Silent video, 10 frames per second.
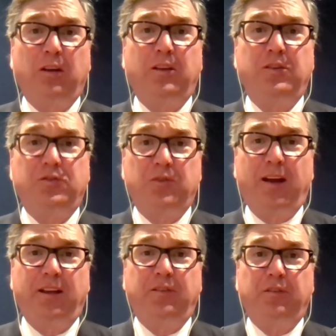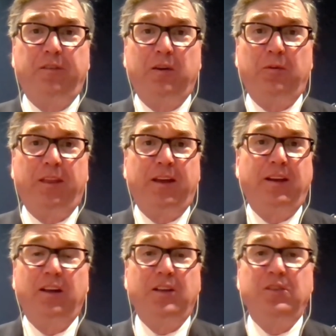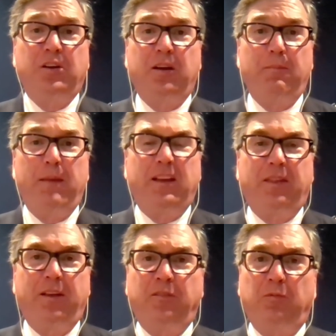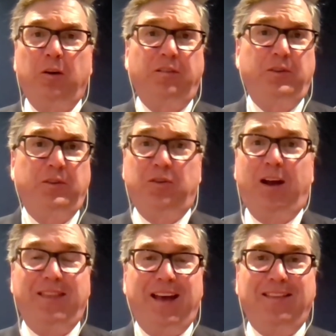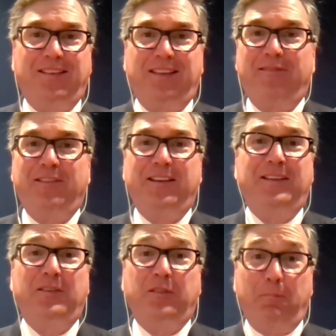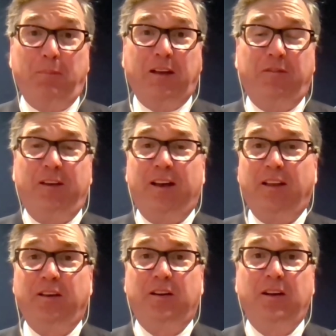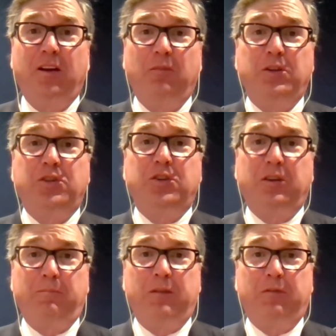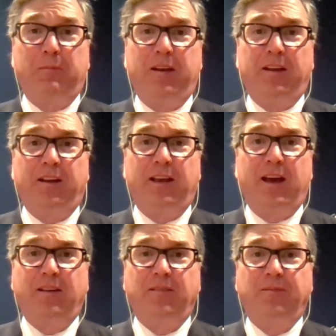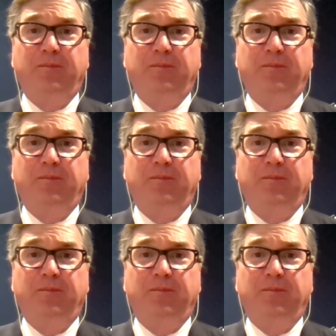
You try to interfere with it, and you're going to make things worse. We tried that in the 70s. It was a big failure. We shouldn't be repeating it again.